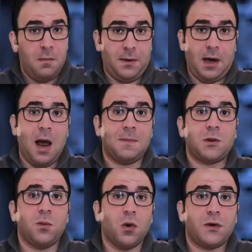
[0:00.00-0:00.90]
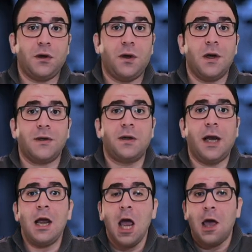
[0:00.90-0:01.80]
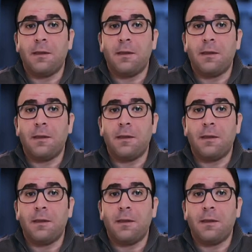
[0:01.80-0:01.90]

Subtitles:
Perhaps more seriously,